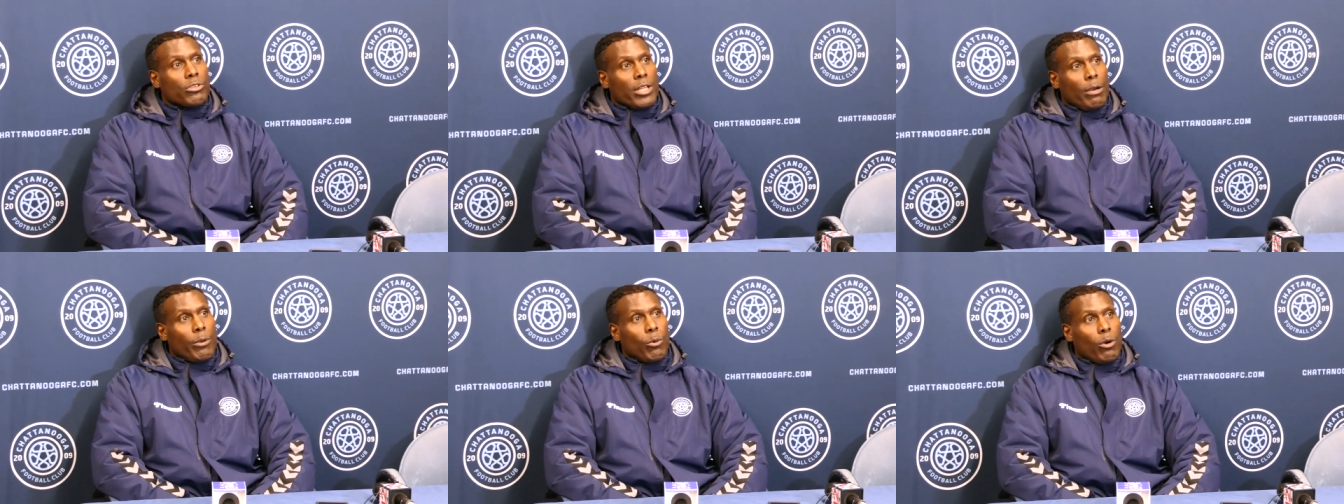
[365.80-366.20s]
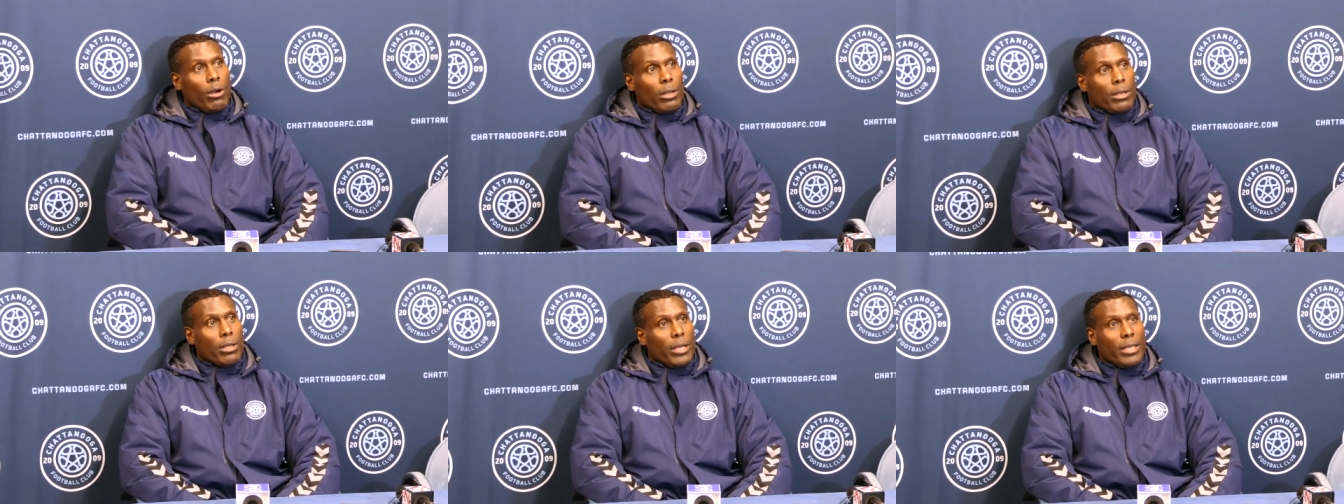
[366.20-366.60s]
that we
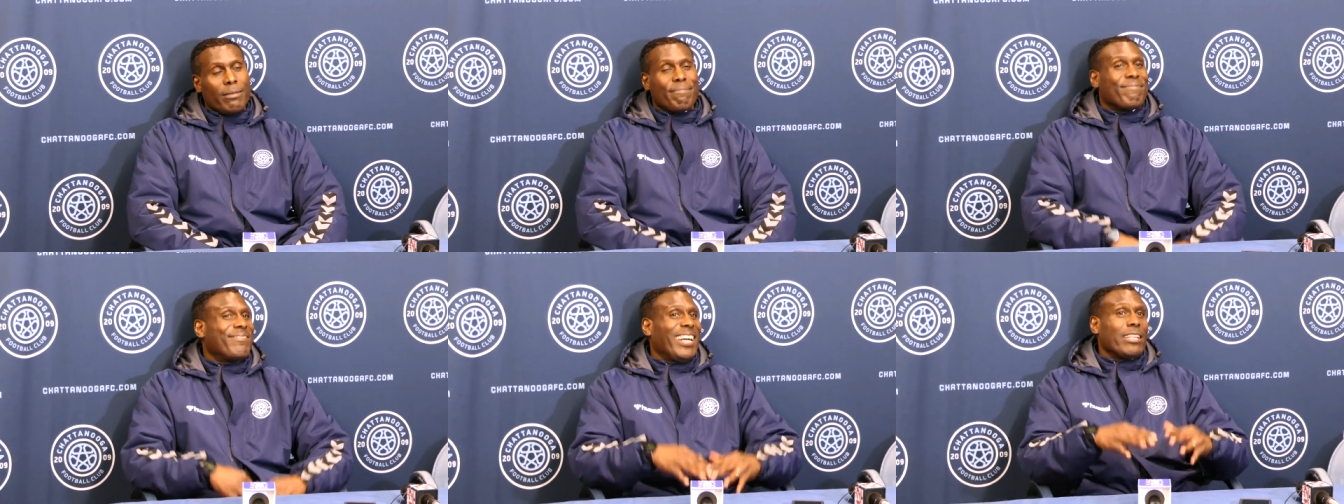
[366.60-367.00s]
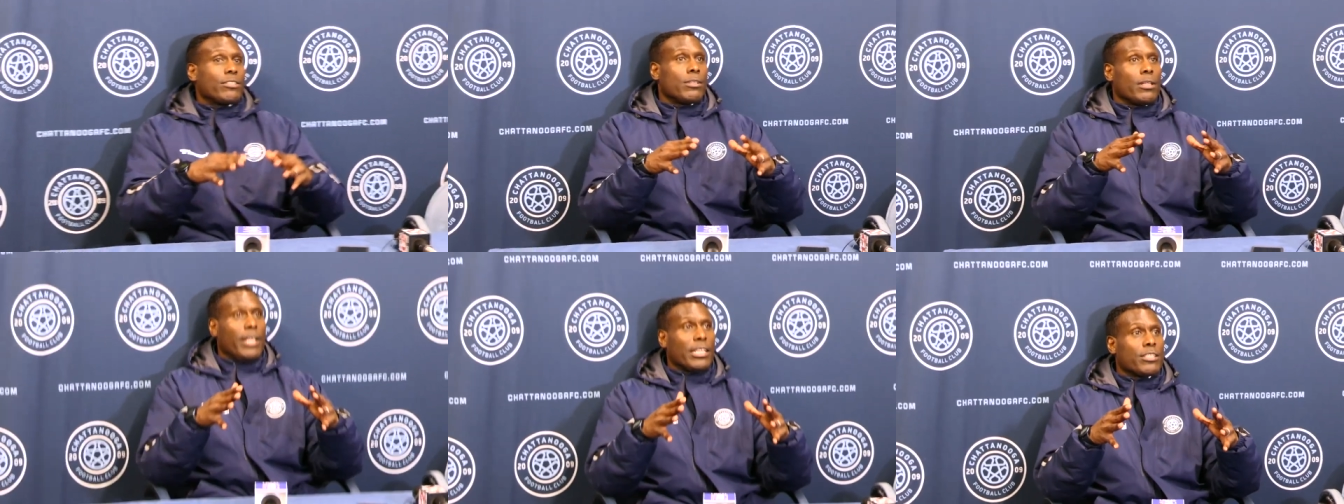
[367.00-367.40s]
want, and that's
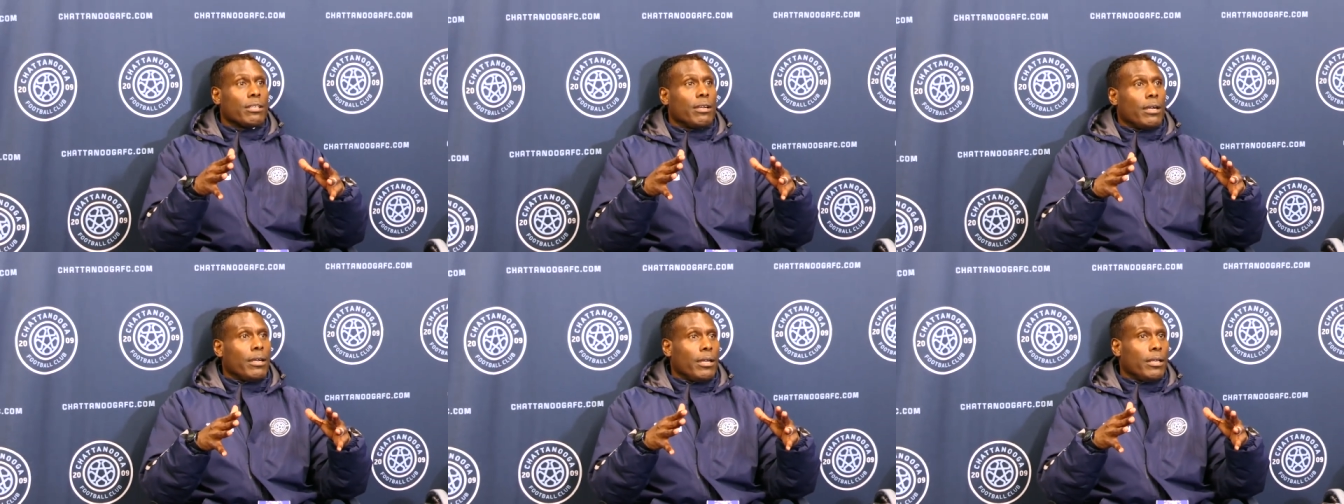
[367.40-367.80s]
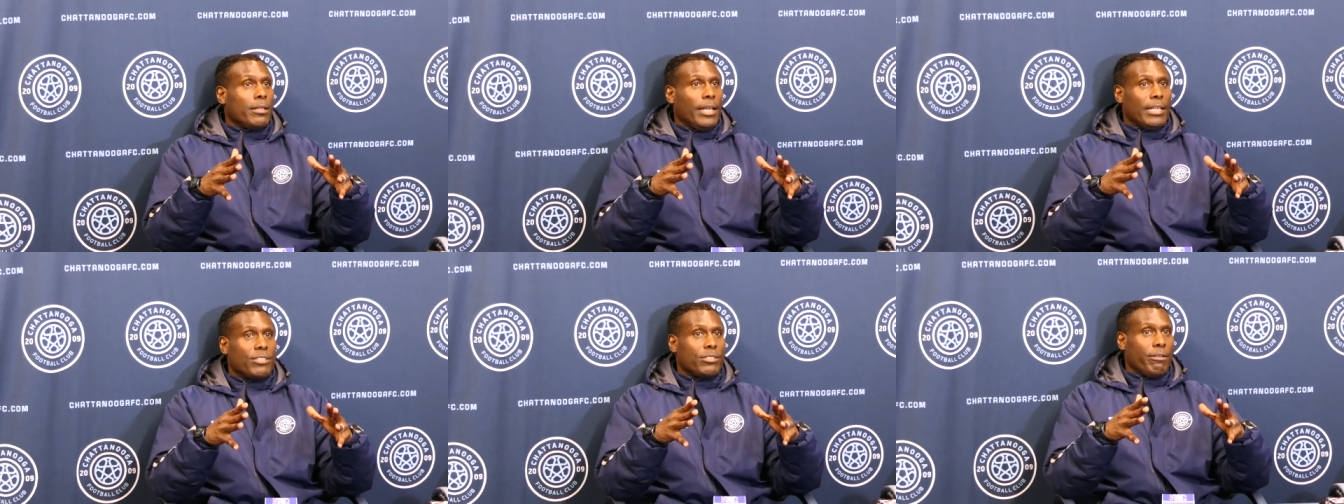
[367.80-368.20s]
the
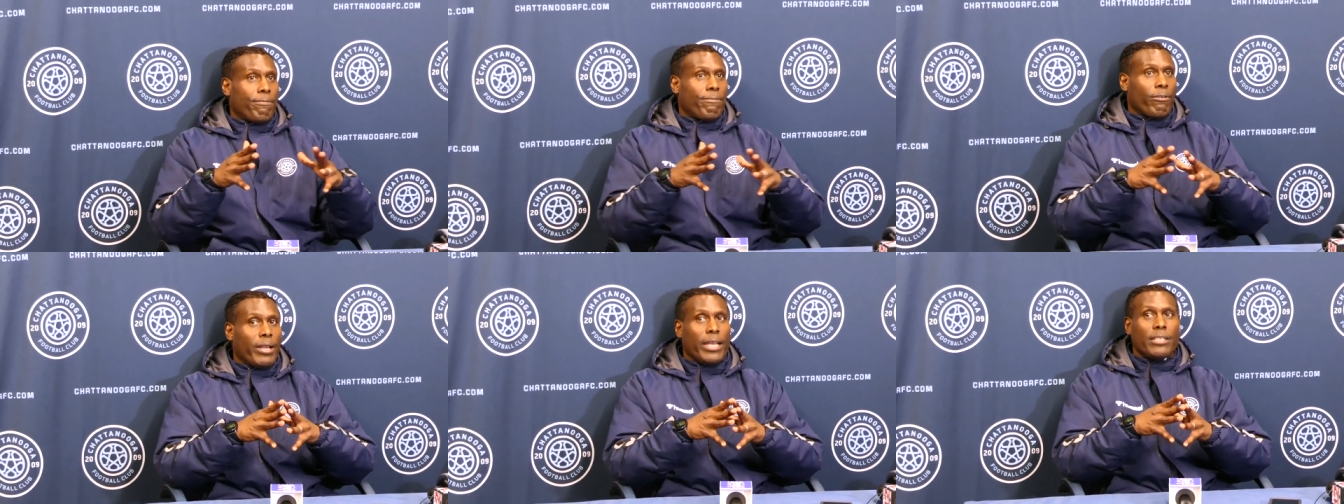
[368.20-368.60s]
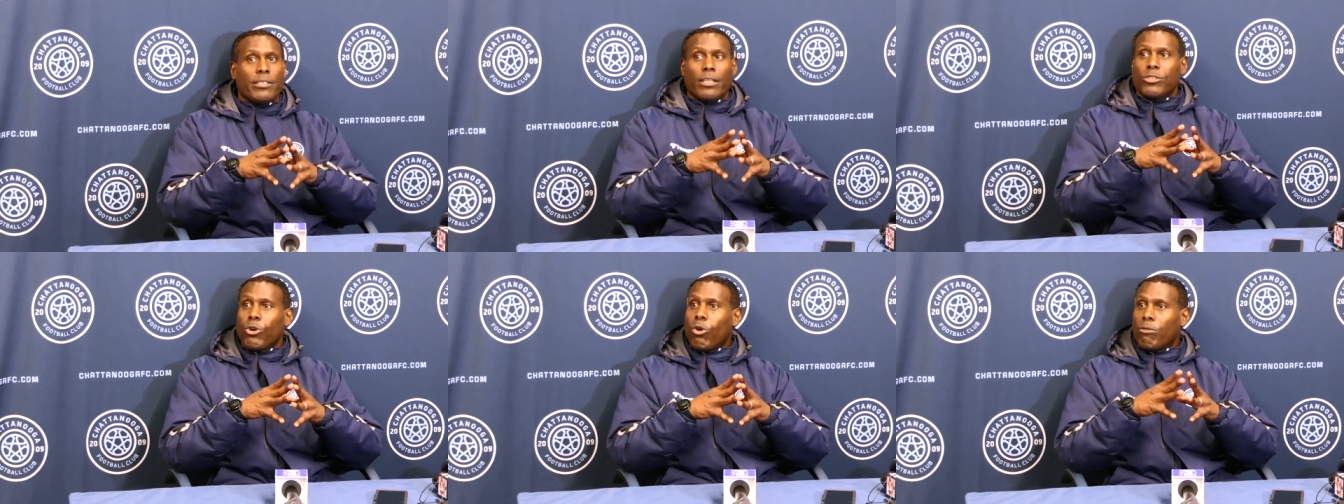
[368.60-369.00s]
phrase
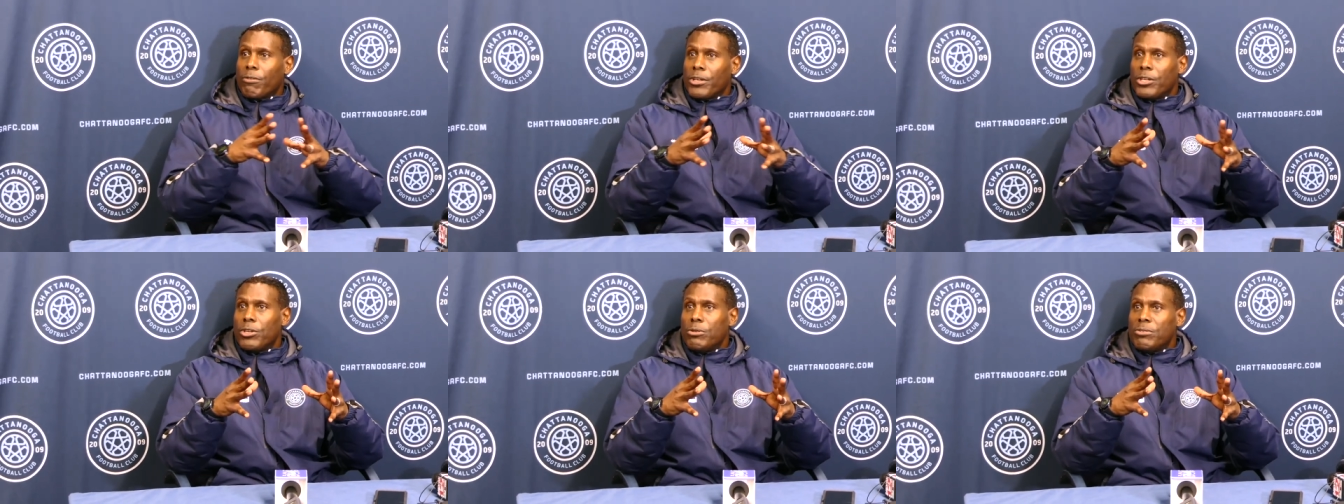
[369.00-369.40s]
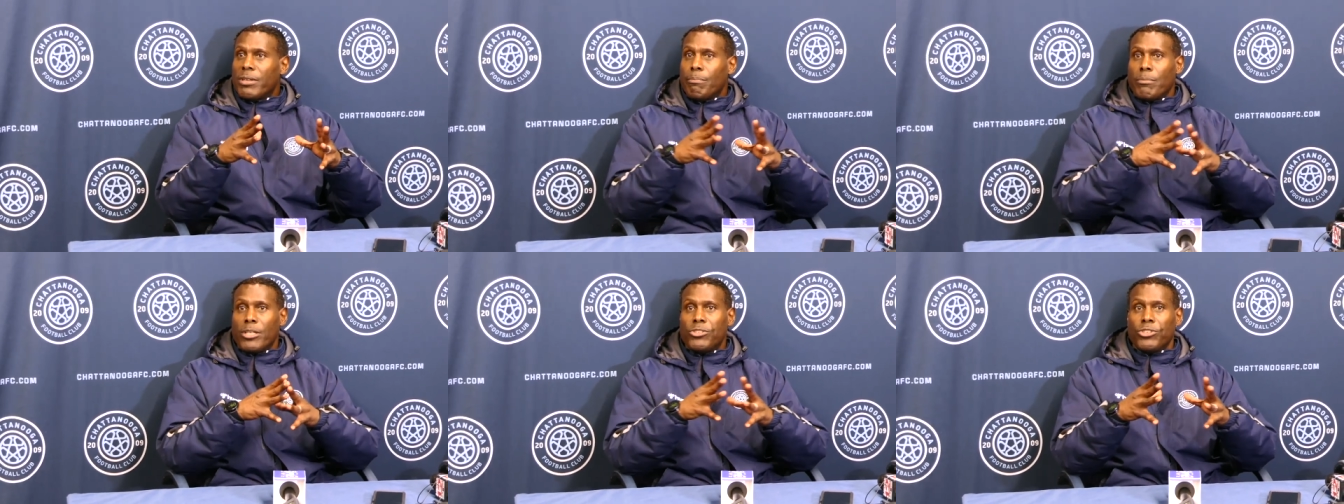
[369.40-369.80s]
that's overused
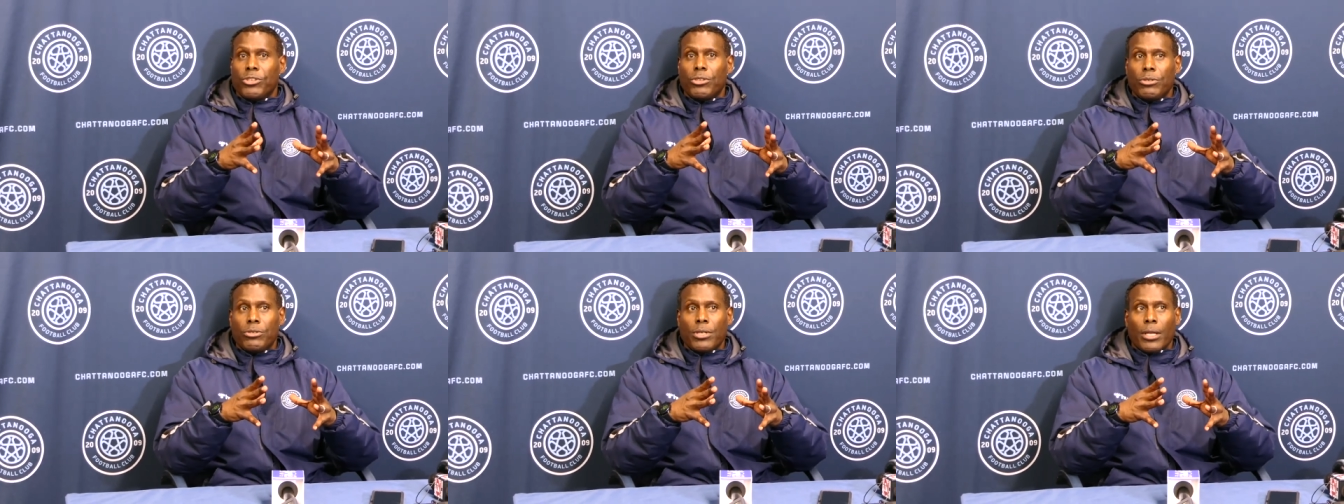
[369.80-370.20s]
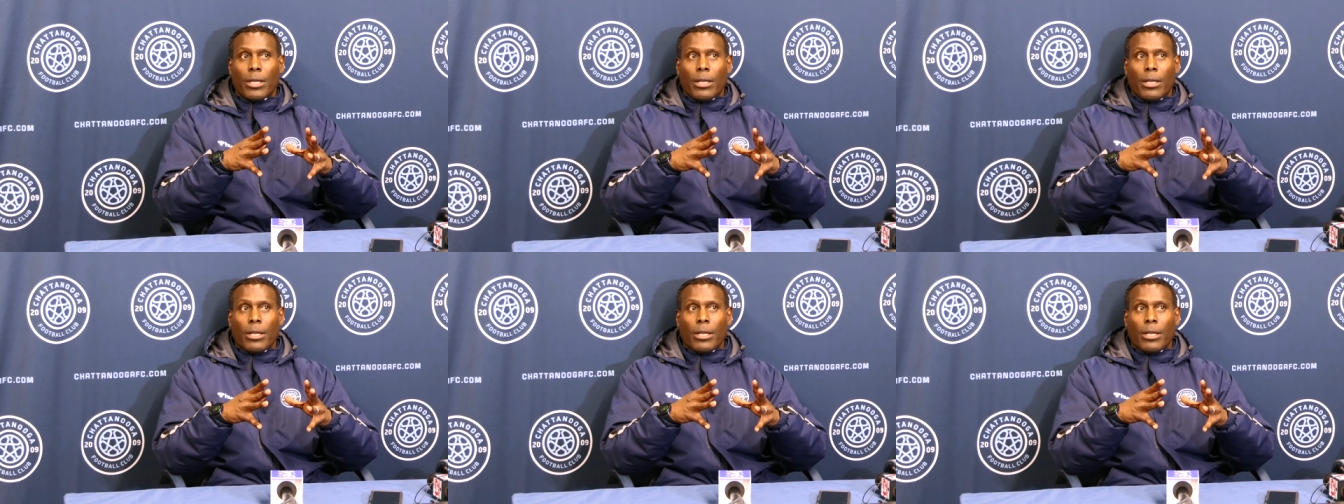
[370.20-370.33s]
and misused.